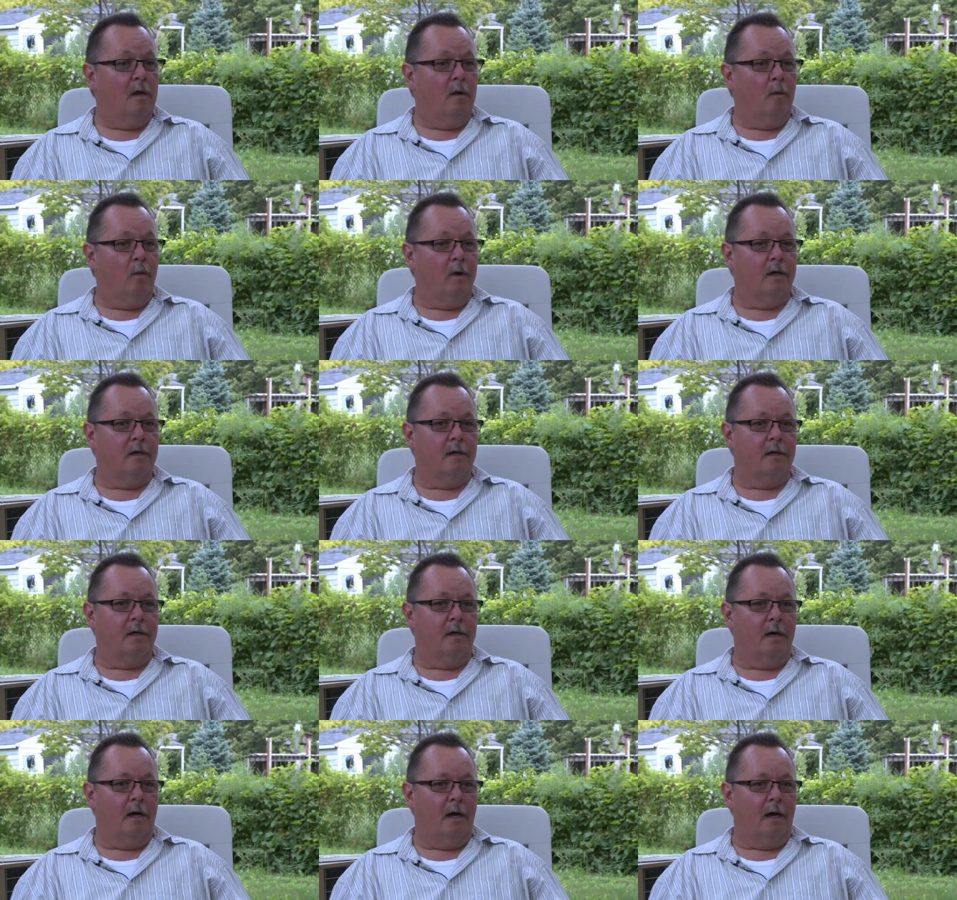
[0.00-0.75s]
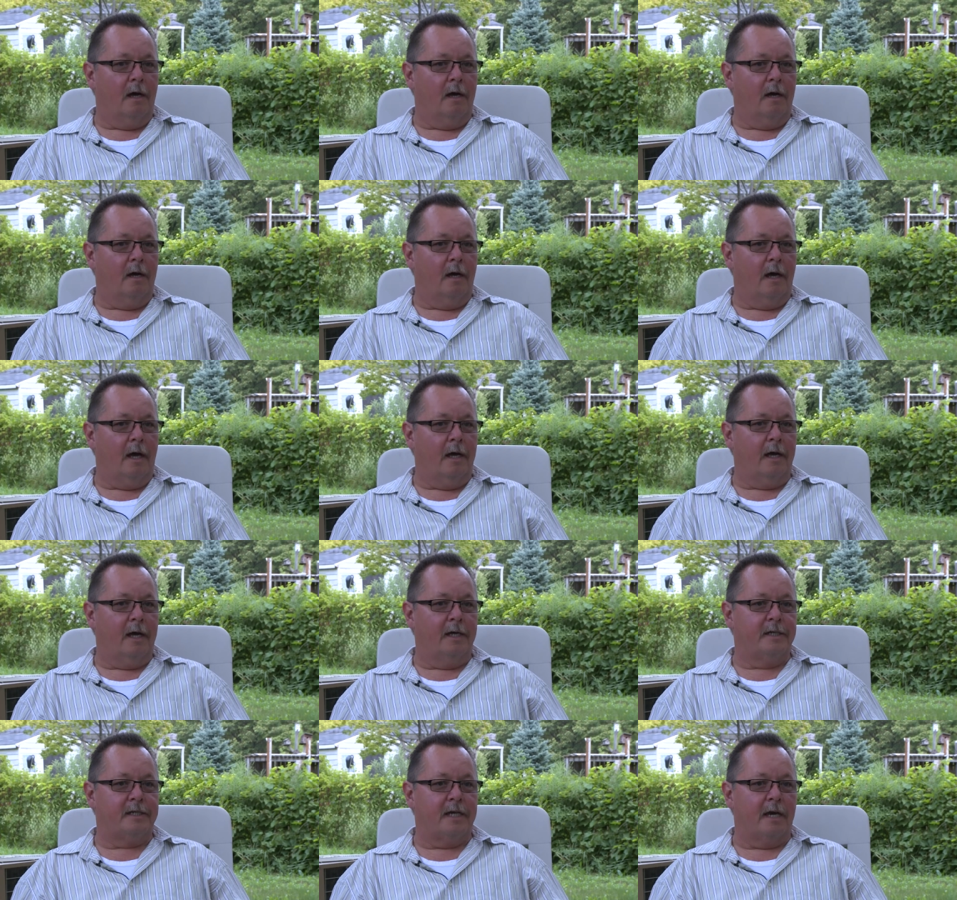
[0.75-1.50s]
Well, I,
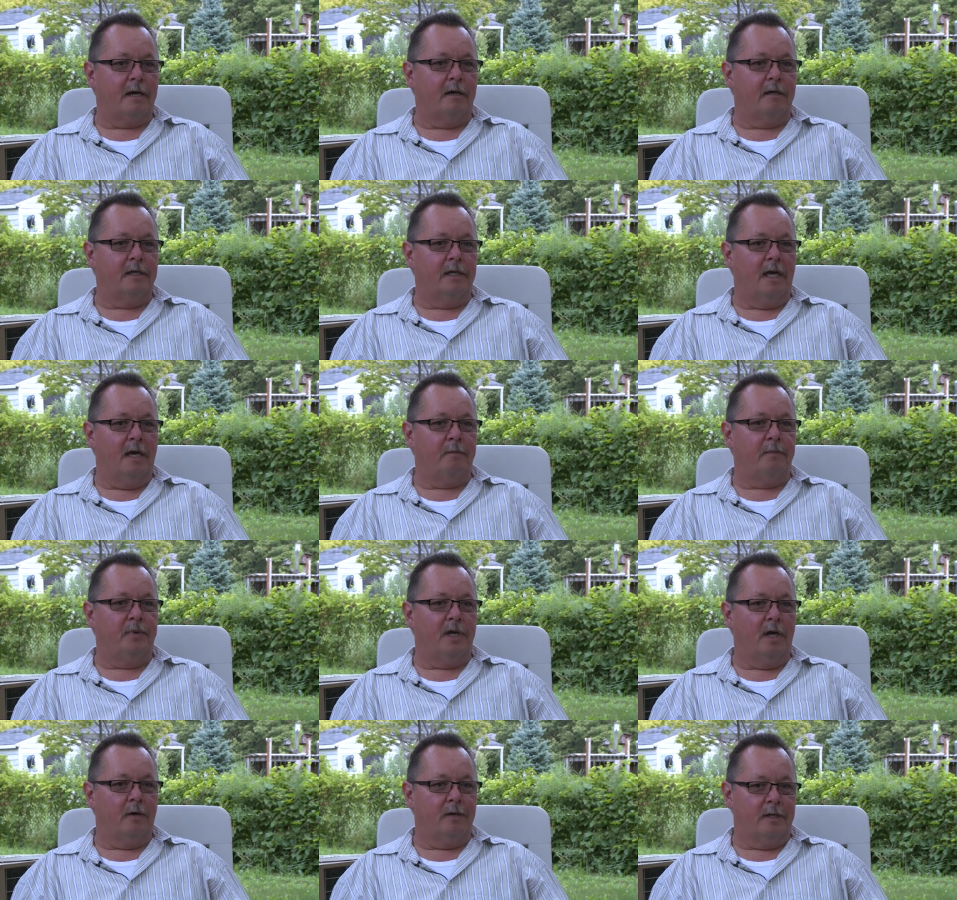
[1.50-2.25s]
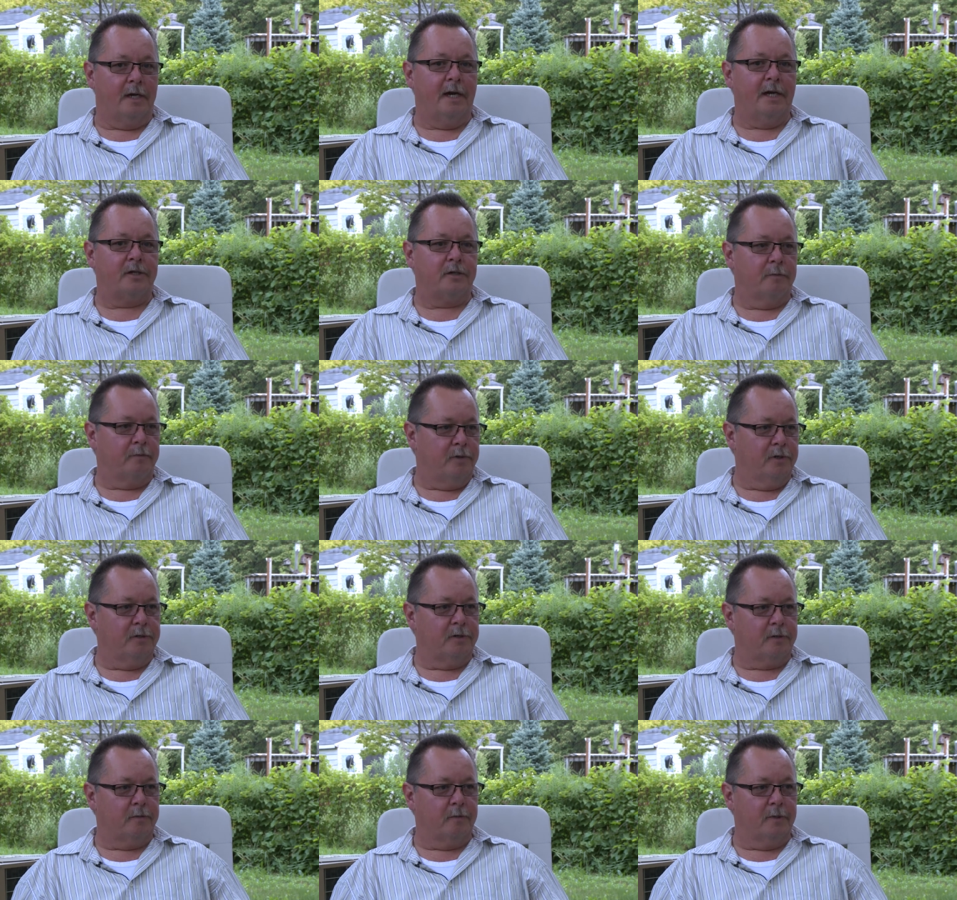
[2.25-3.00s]
I sat on the NPR, the National
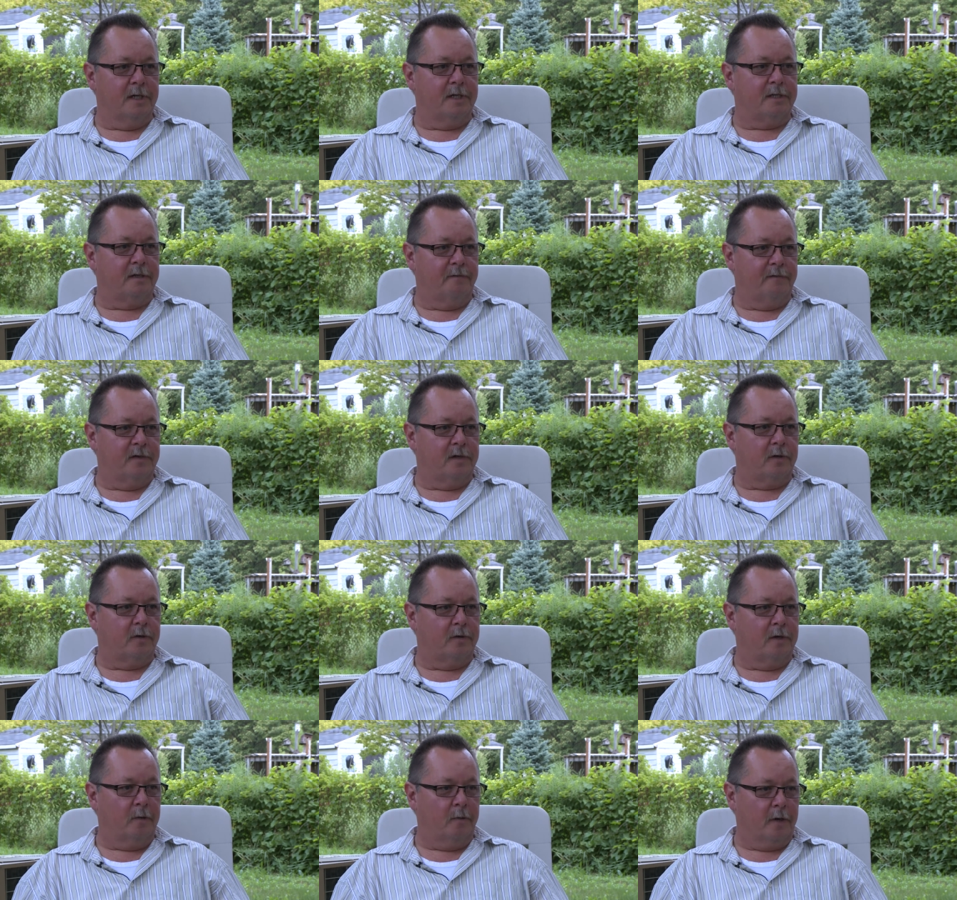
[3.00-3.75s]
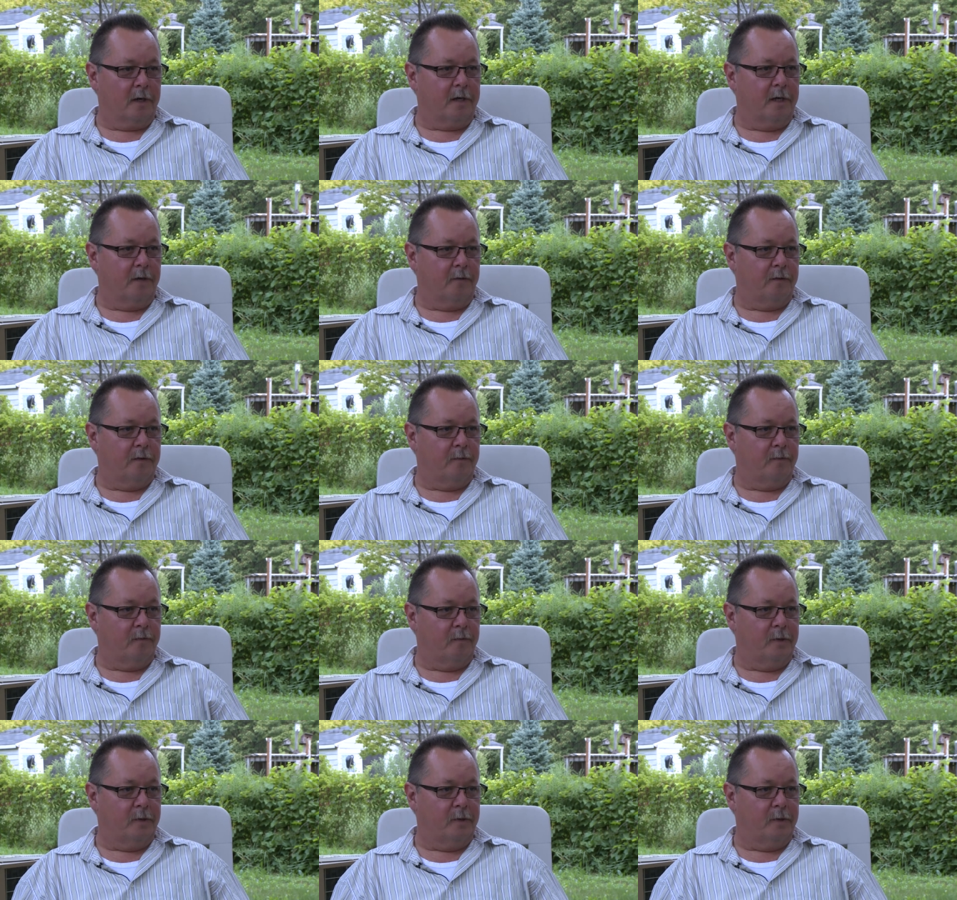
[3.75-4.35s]
Pollution Release Inventory Working Group,